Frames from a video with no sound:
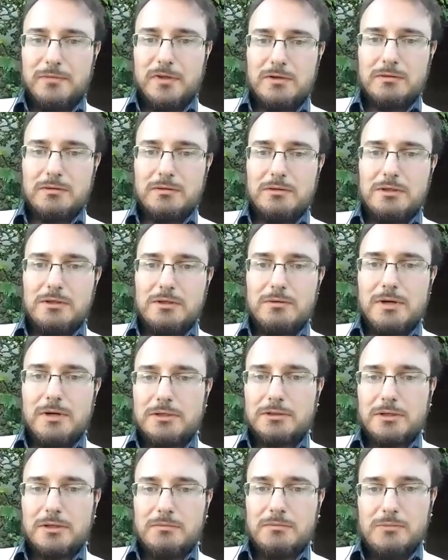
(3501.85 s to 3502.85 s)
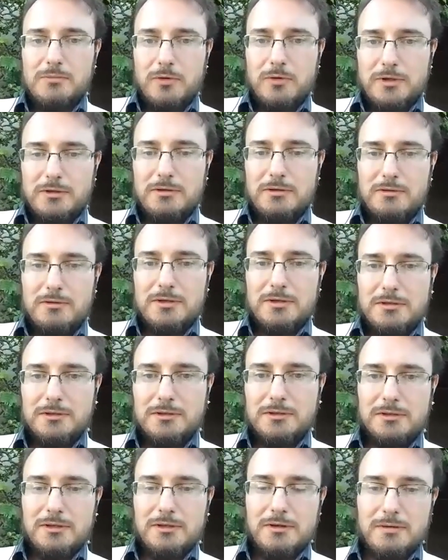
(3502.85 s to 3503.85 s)
So the US can point to this
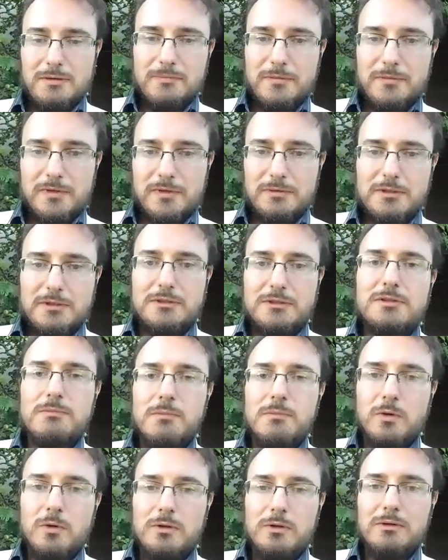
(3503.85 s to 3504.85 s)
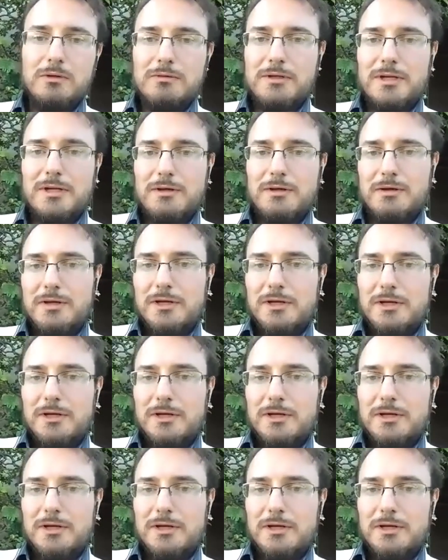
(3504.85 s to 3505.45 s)
uh, these small uh,